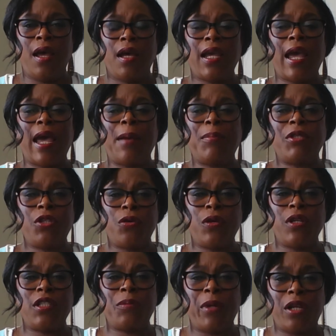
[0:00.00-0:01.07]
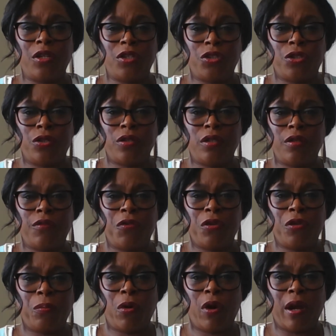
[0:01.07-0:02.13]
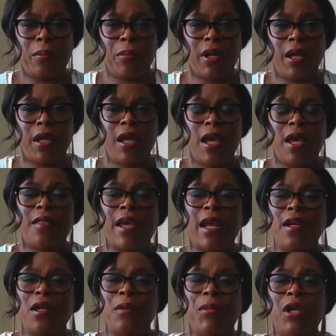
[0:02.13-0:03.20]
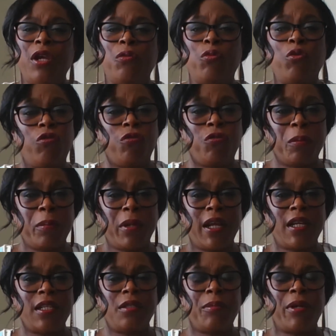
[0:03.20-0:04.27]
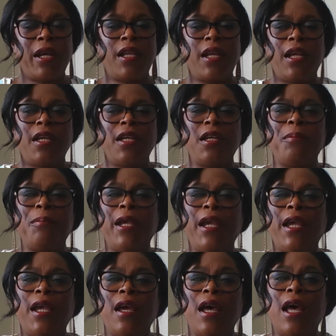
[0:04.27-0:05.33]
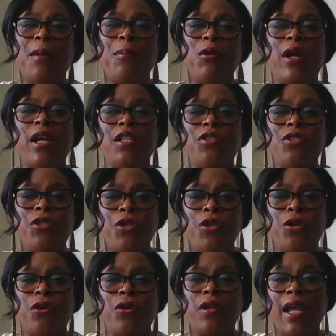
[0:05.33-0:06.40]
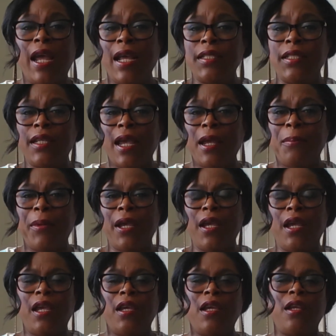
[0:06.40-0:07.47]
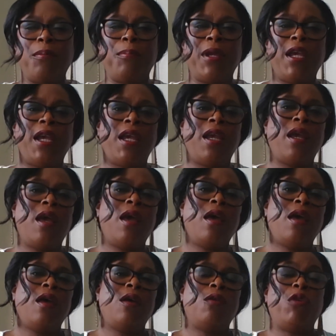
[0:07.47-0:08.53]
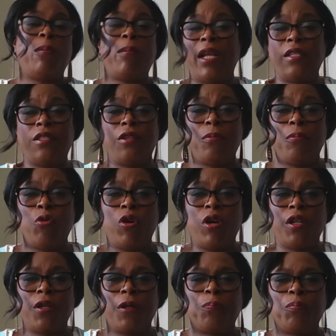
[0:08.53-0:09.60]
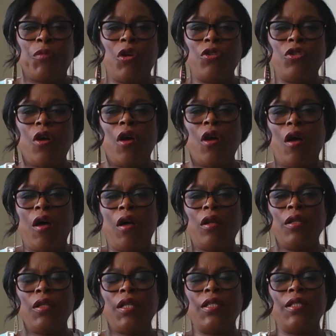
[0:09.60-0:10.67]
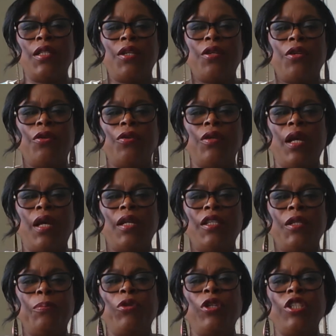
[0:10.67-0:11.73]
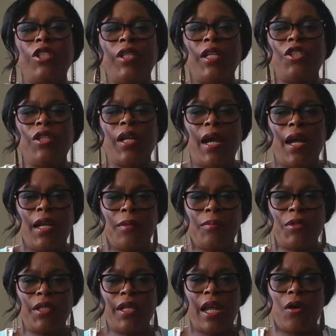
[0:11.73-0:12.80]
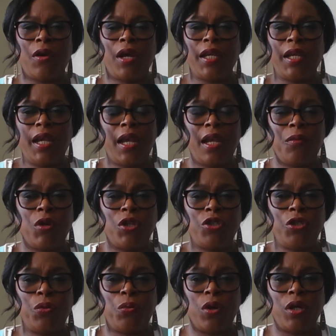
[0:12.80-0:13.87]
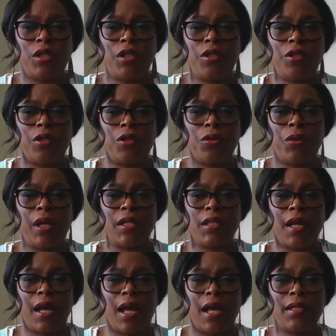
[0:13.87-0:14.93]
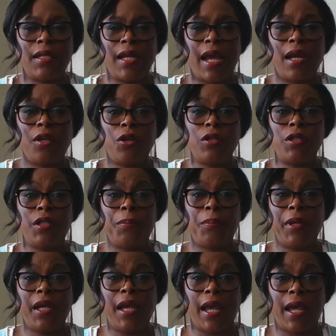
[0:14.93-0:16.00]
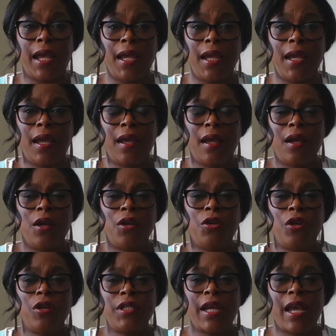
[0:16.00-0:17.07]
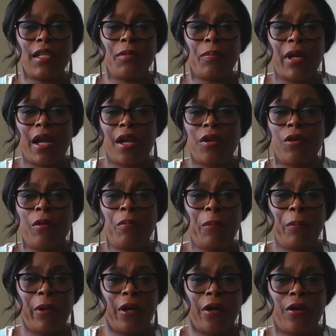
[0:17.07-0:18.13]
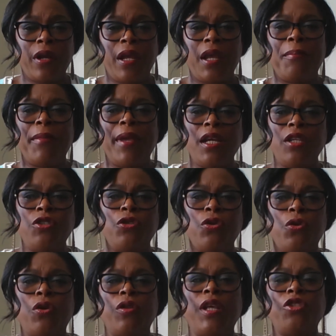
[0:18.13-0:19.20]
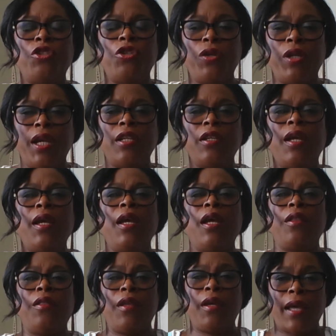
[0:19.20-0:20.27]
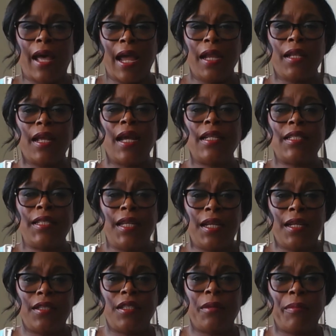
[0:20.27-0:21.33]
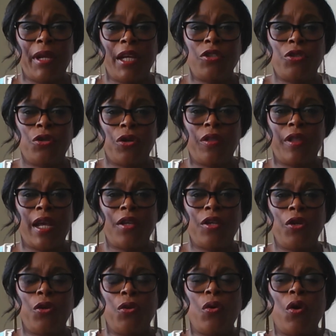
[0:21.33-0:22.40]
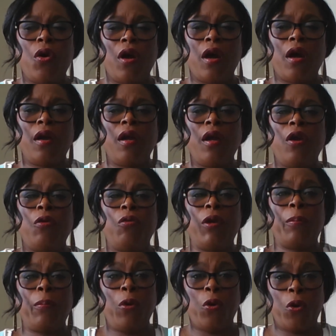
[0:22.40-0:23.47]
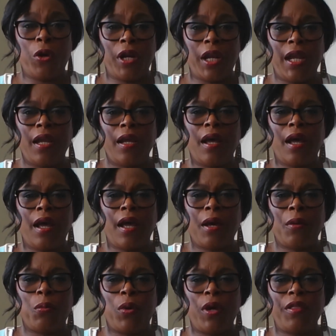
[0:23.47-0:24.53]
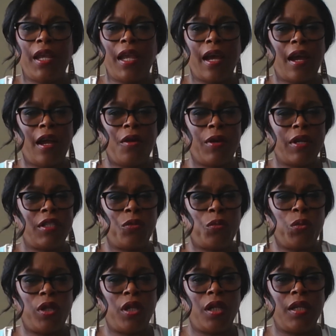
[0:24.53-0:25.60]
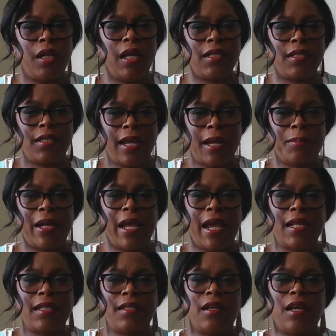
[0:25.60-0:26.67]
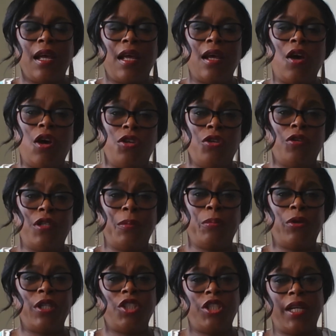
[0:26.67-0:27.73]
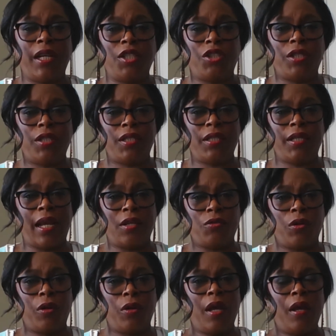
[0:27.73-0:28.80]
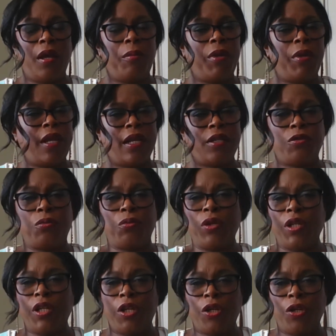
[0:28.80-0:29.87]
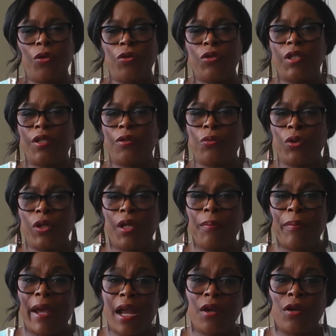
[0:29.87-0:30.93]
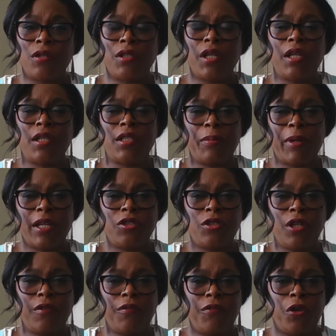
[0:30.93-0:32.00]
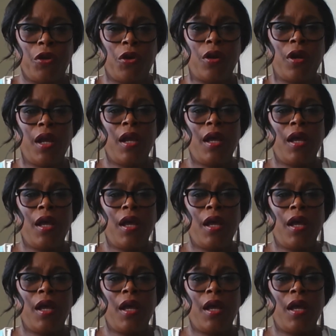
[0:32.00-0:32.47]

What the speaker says: capital expenditures for the property. That could be a roof replacement, it could be upgrades to your landscaping, it could be replacing a boiler. Those are all considered depreciation items. Now, again, what you want to do is contact your CPA, your tax planner or preparer, and make sure that you get the guidelines needed to make sure that you are reporting what the IRS will accept as on your depreciation schedule. But that's really huge, and it really matters, especially if your